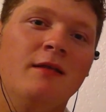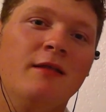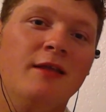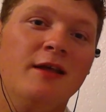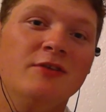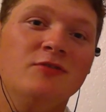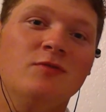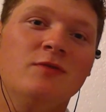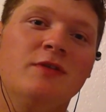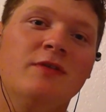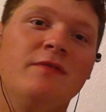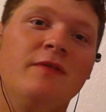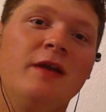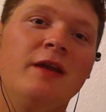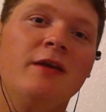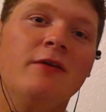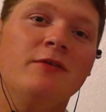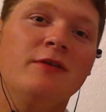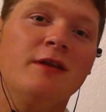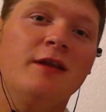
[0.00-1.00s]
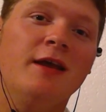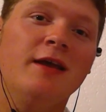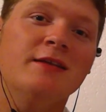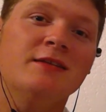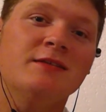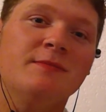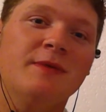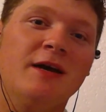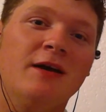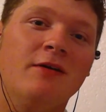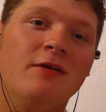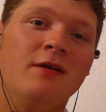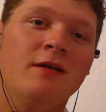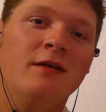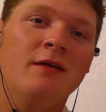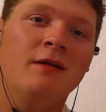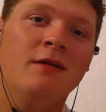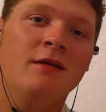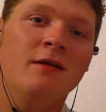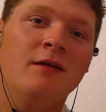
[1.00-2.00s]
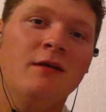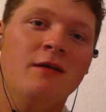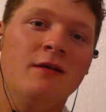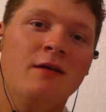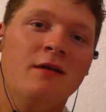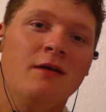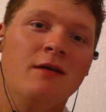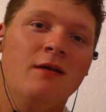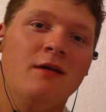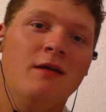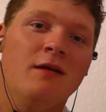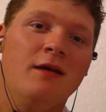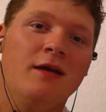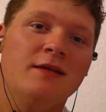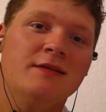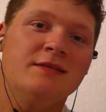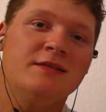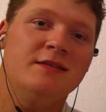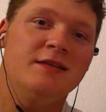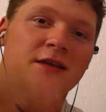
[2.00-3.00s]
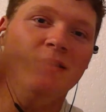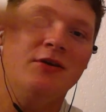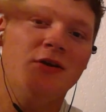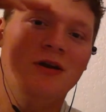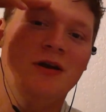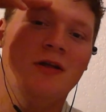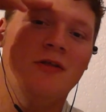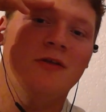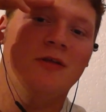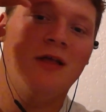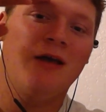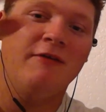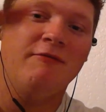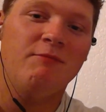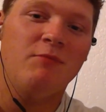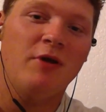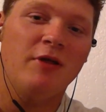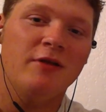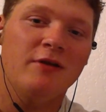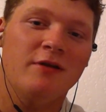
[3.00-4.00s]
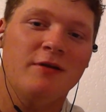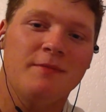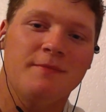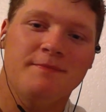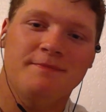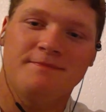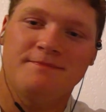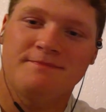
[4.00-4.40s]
that's what the video today is about. See you in another life, brother.